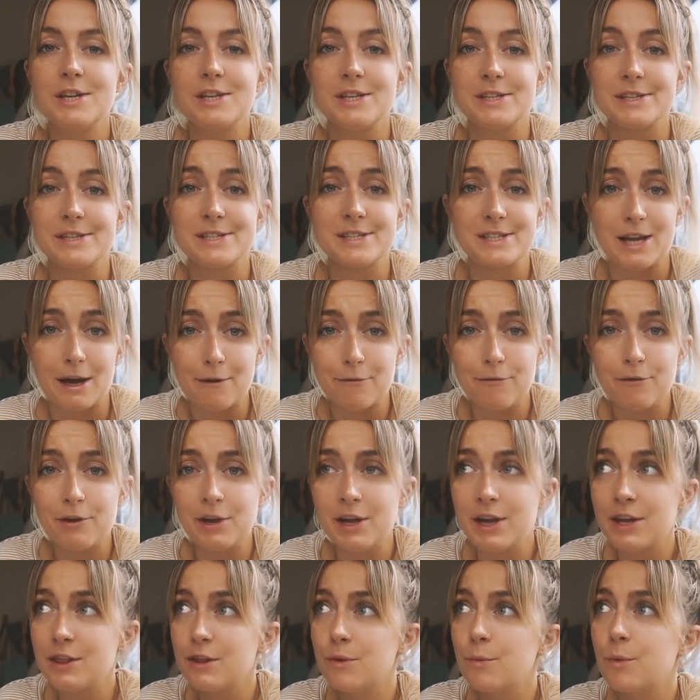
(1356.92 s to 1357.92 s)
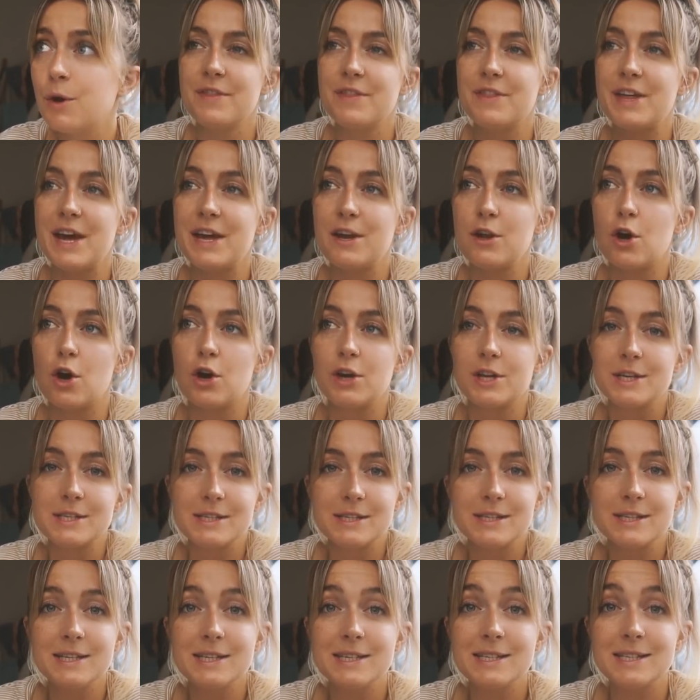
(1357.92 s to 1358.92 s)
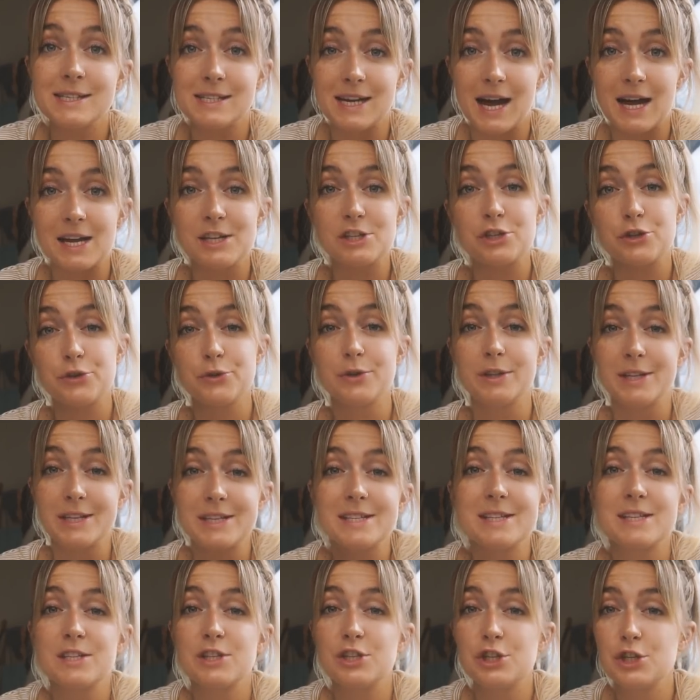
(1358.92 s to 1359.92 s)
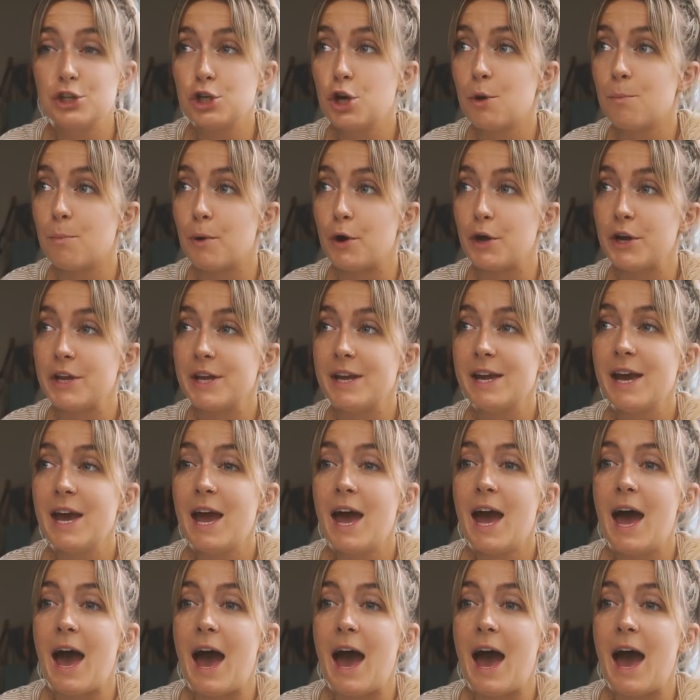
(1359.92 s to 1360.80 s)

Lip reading: to the suffering in the world, then honestly start to listen to your body